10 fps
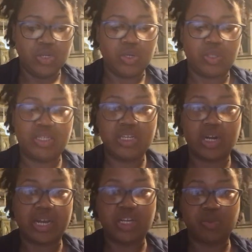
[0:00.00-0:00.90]
So the
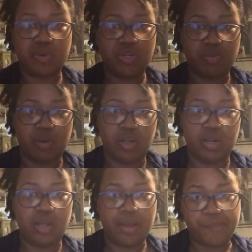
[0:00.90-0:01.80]
CR-1 is what
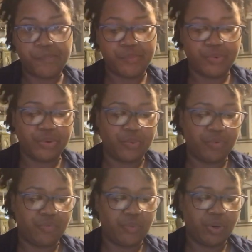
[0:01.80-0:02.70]
we're
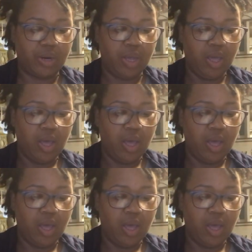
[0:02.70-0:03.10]
going for,